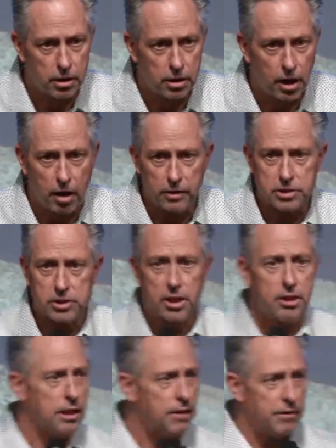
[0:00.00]
All of a
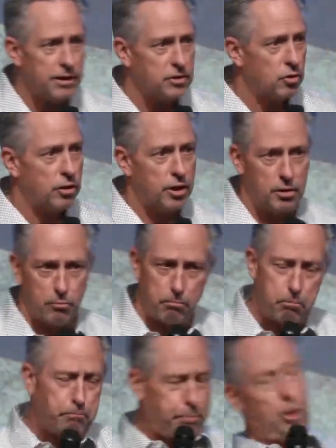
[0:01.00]
sudden, everything going good, and
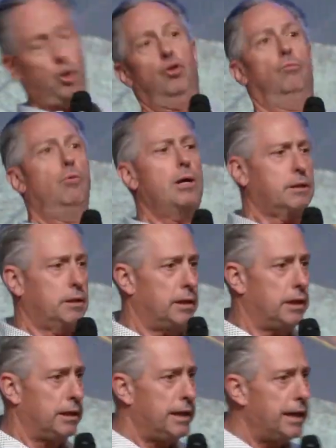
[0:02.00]
boom, what
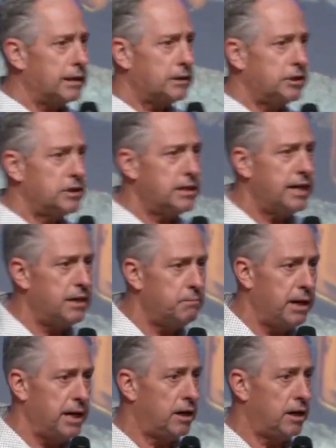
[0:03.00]
the heck just hit me?